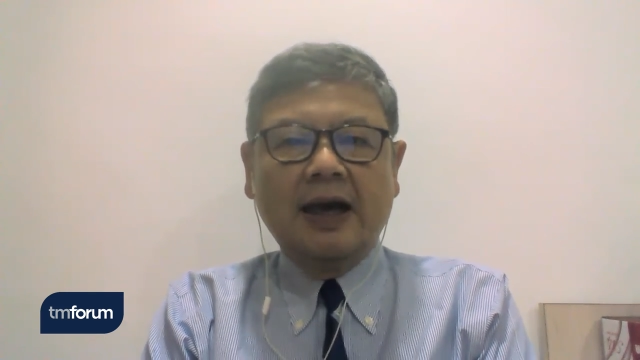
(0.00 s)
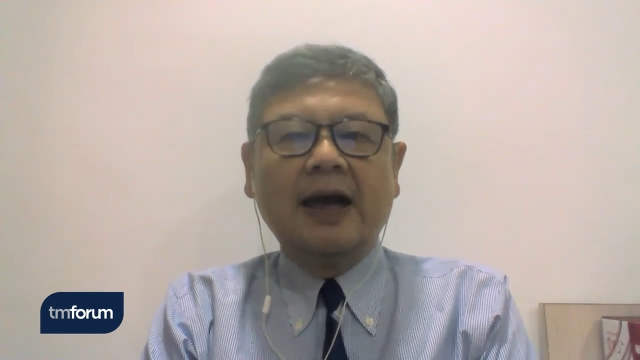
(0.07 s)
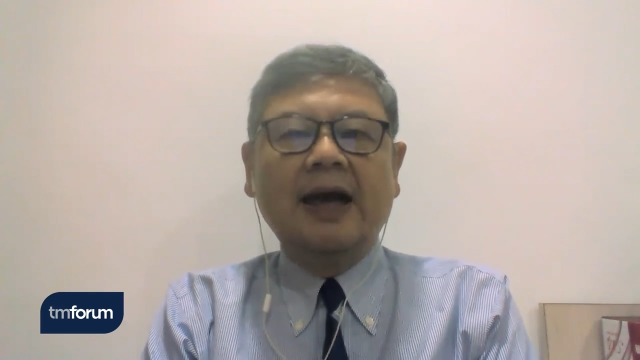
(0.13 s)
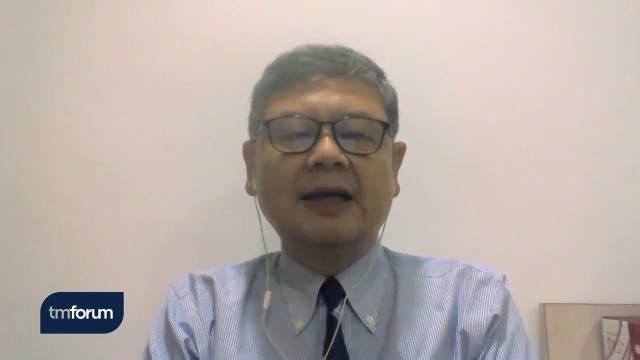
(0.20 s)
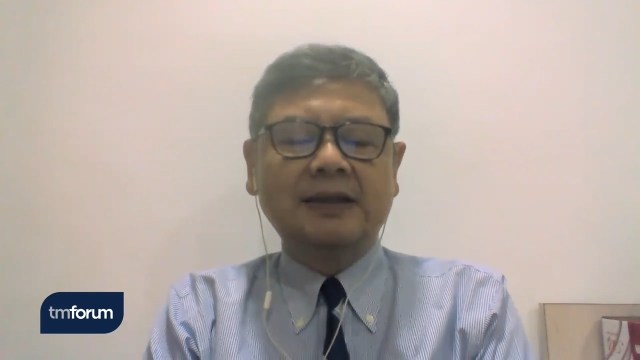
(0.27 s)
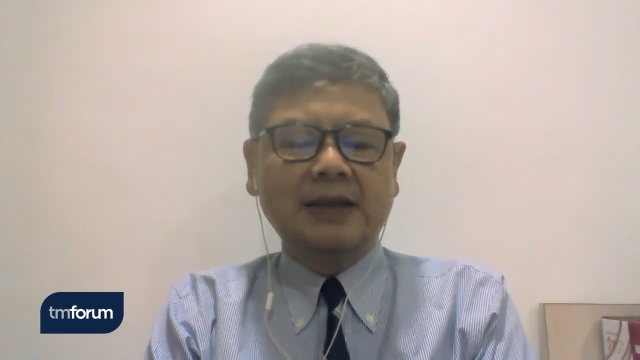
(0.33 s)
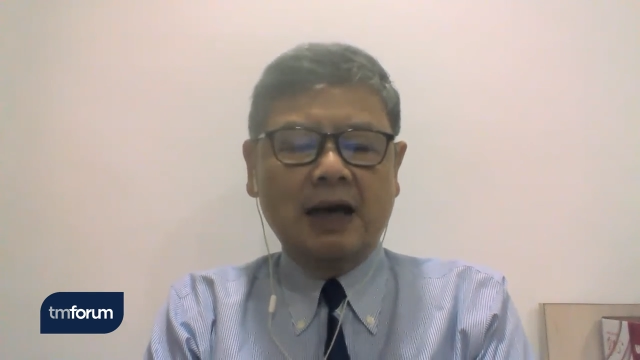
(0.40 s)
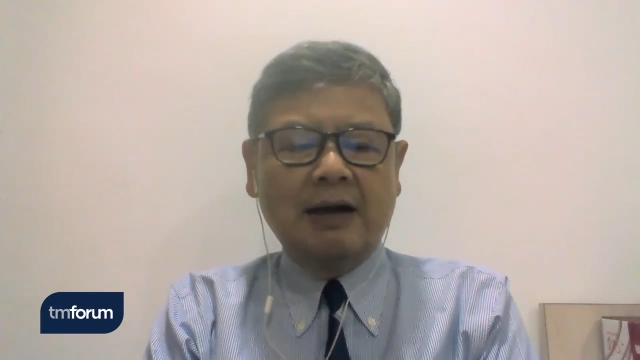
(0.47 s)

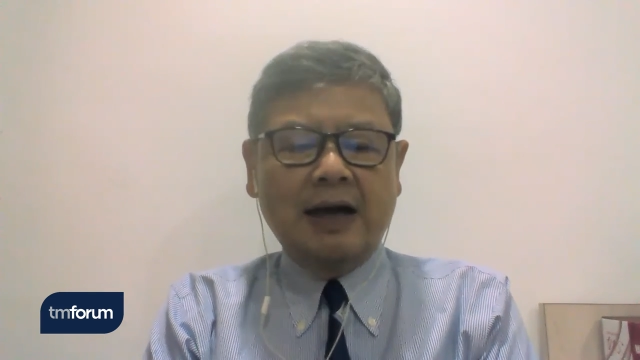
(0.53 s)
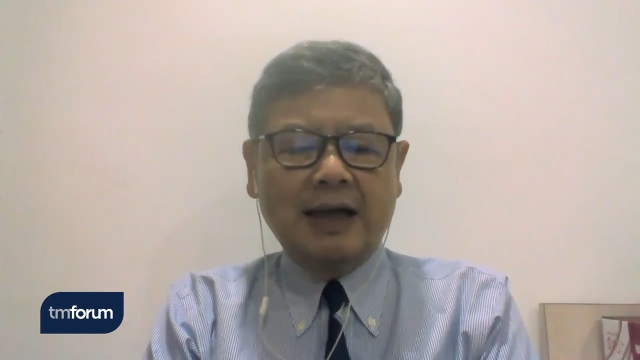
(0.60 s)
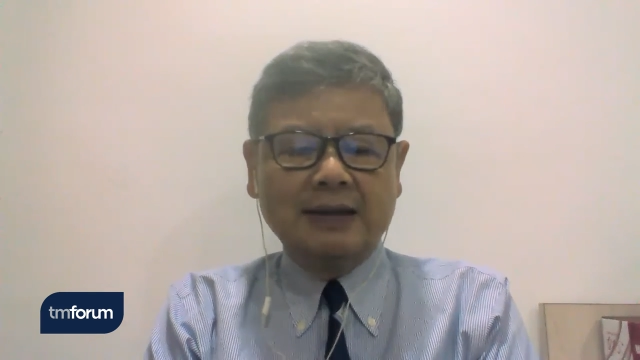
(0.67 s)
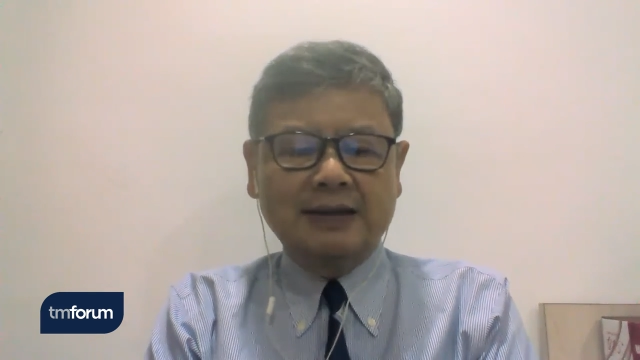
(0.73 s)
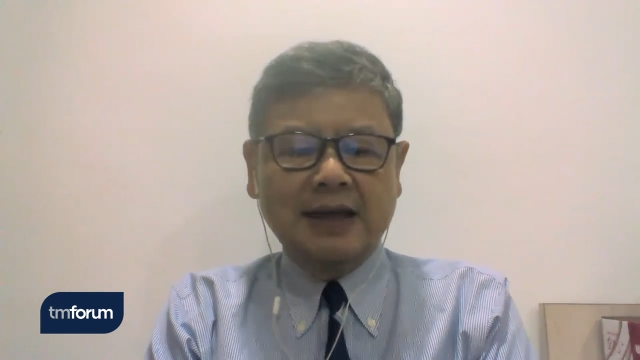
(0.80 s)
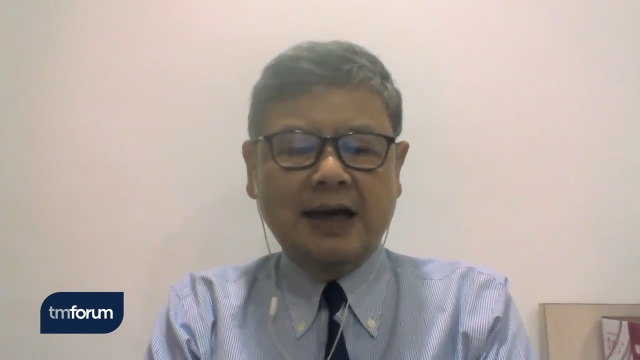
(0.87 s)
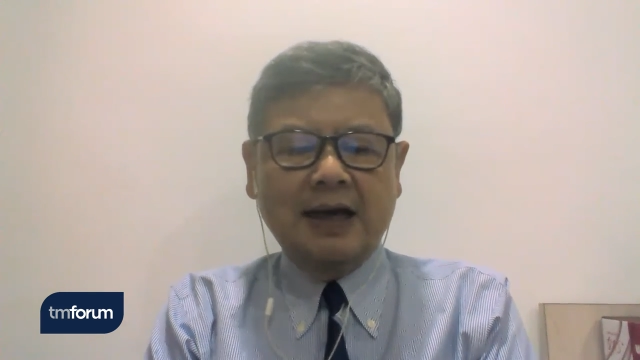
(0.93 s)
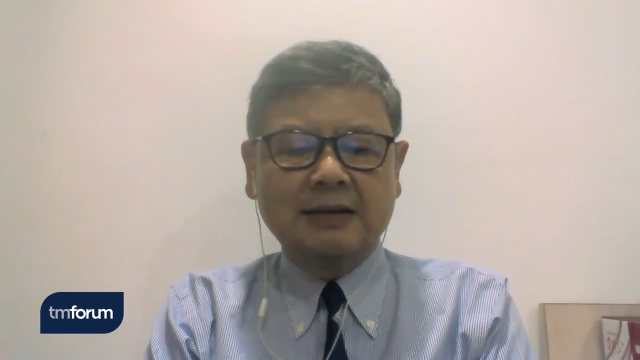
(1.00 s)
XL
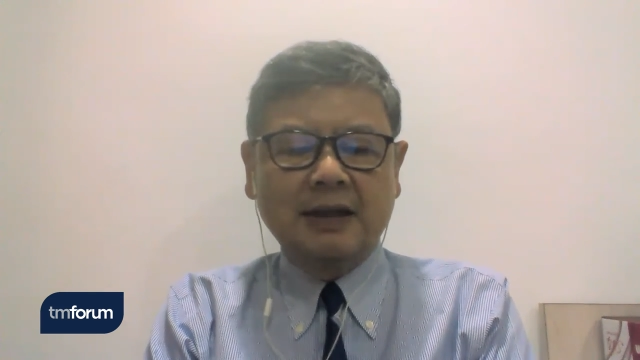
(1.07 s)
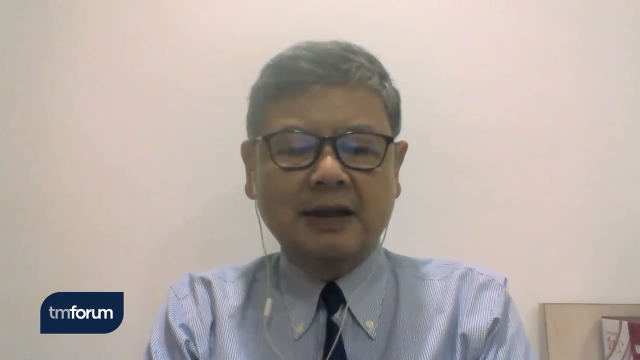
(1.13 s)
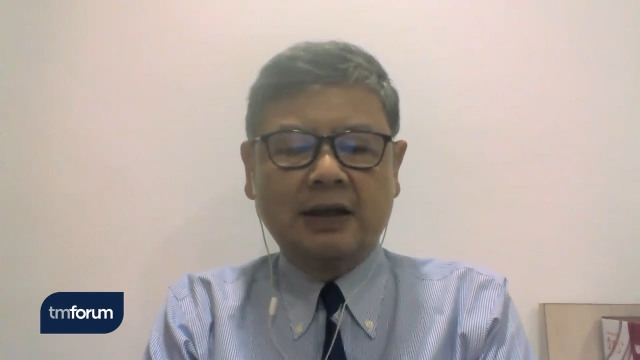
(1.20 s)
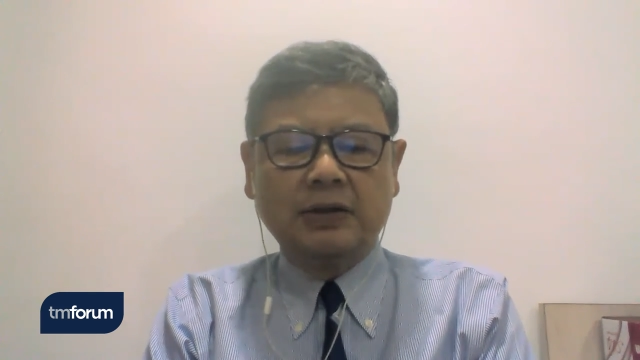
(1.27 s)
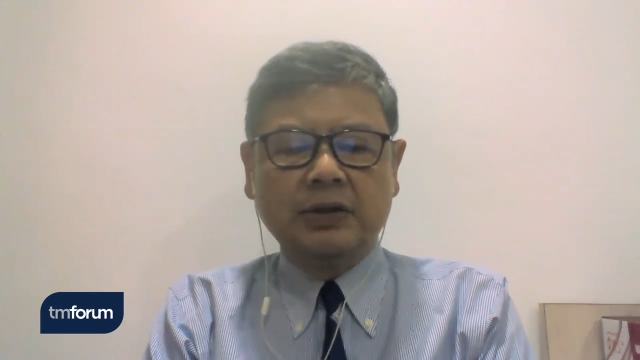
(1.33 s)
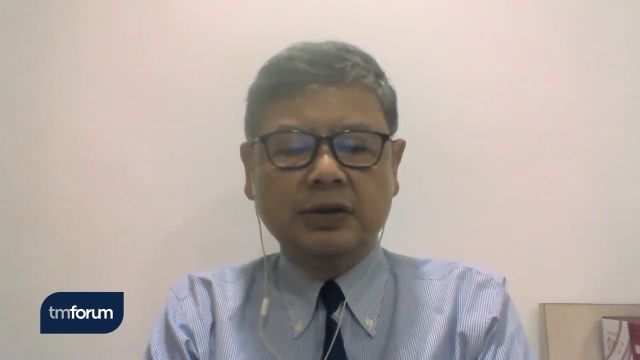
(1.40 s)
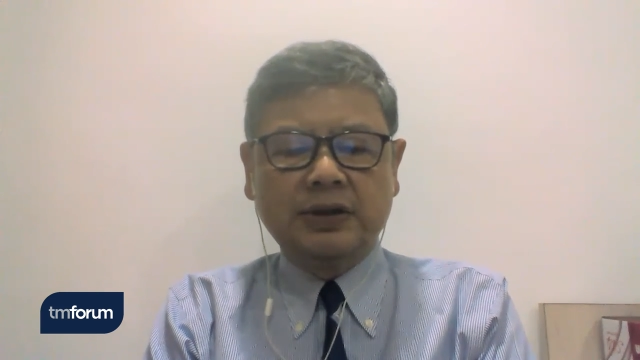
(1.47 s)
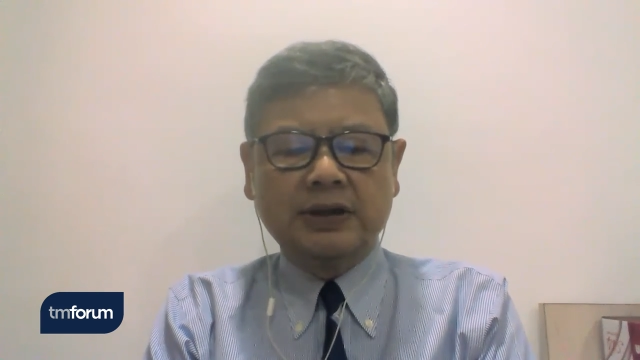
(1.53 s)

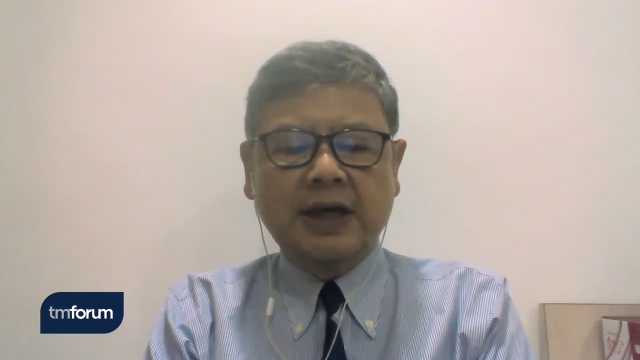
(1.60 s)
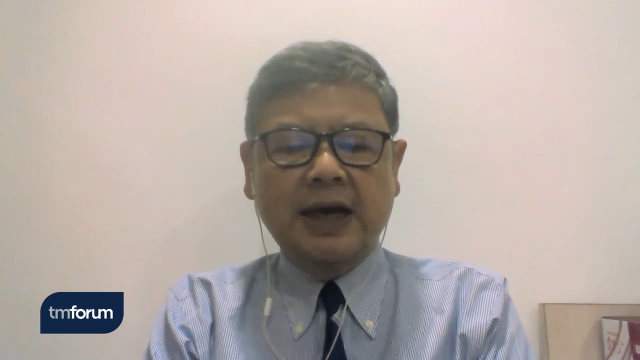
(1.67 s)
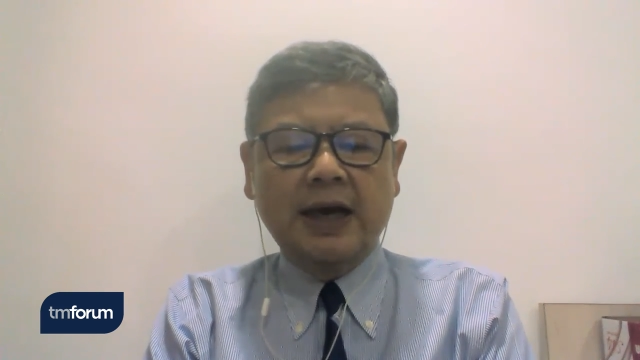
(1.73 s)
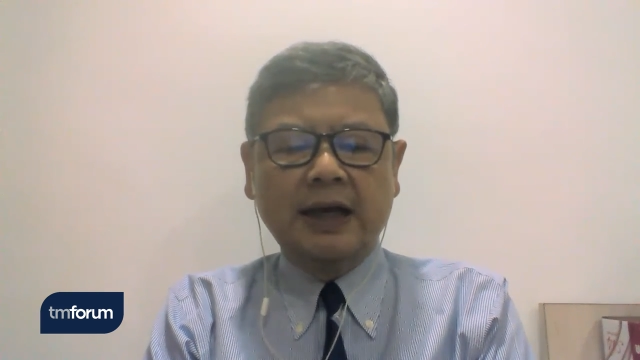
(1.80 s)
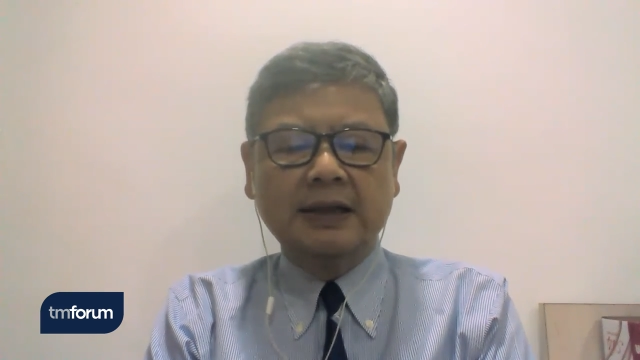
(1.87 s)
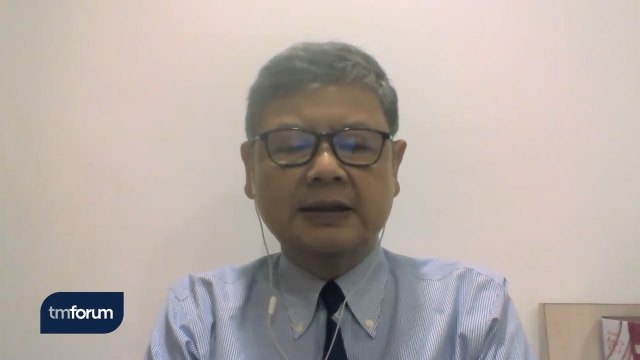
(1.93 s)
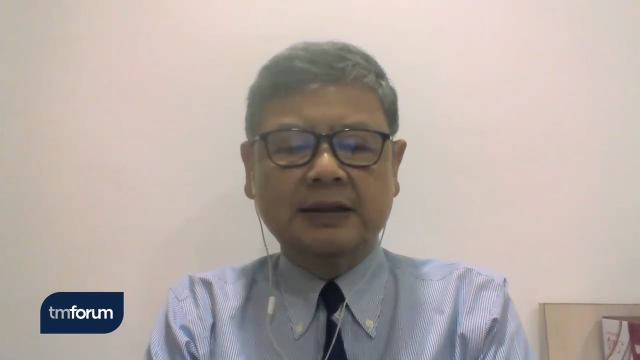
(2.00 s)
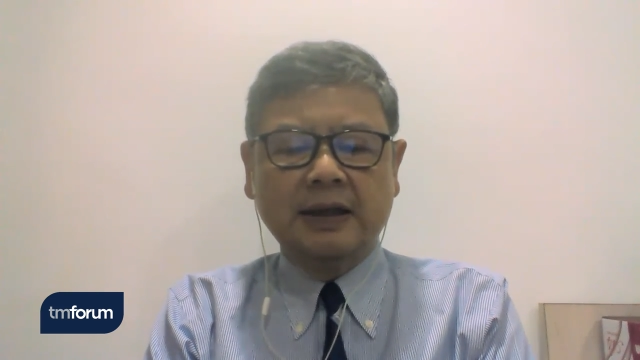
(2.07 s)
Axiata use
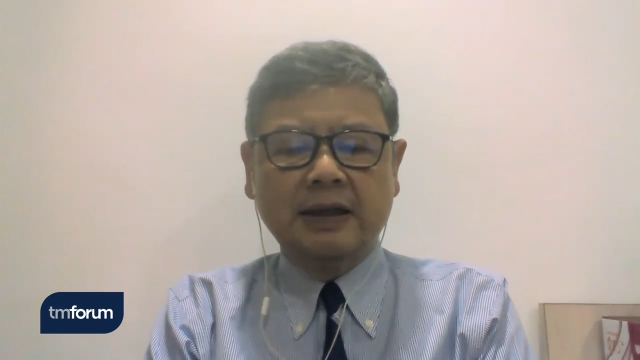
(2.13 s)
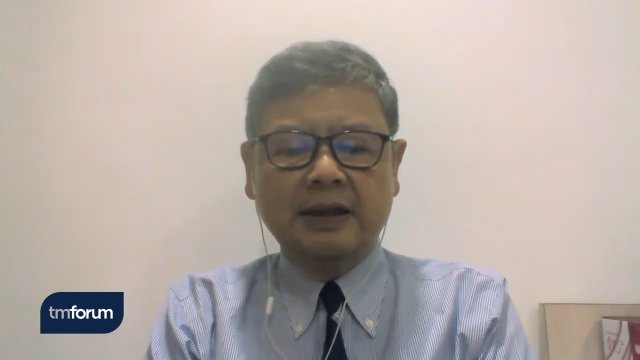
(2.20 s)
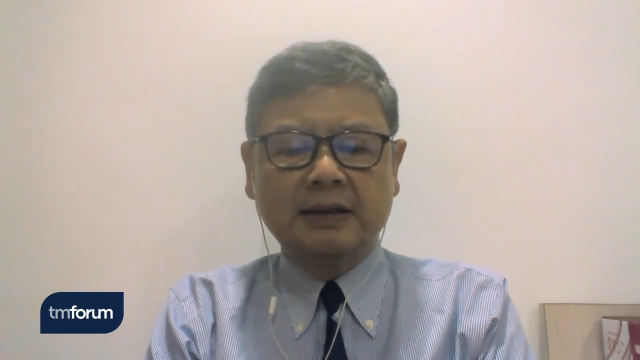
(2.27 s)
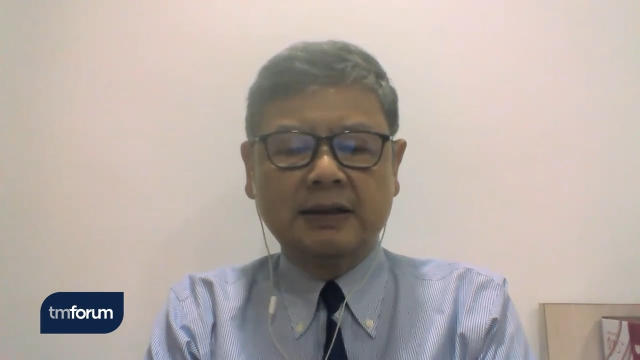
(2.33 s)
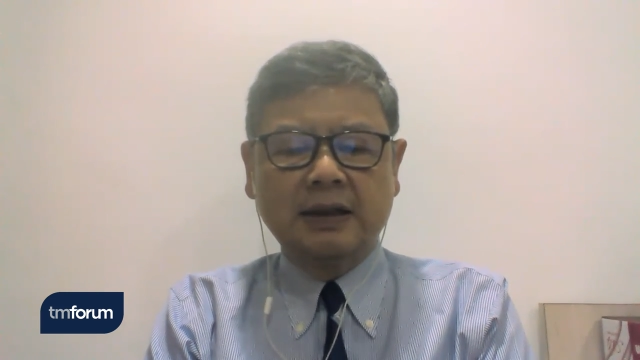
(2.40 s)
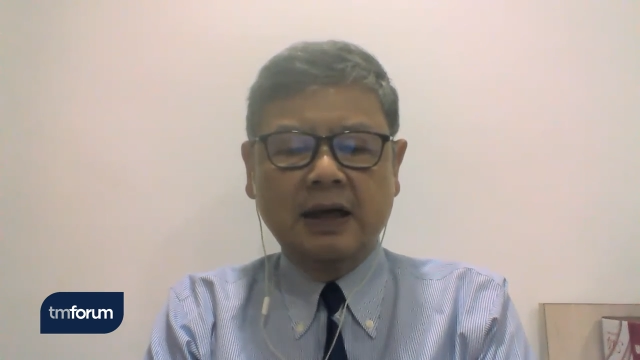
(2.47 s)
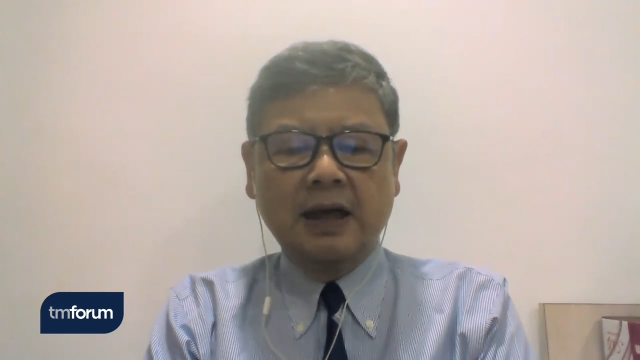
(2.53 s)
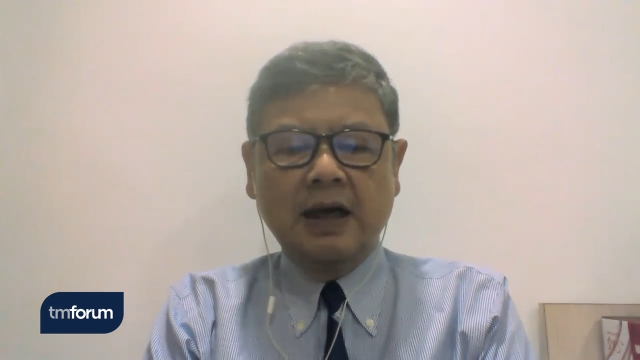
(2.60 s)
case
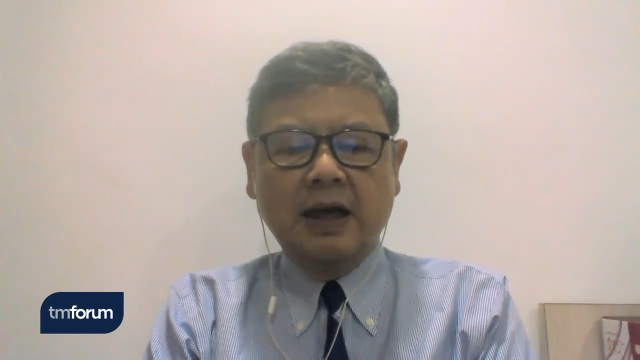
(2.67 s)
is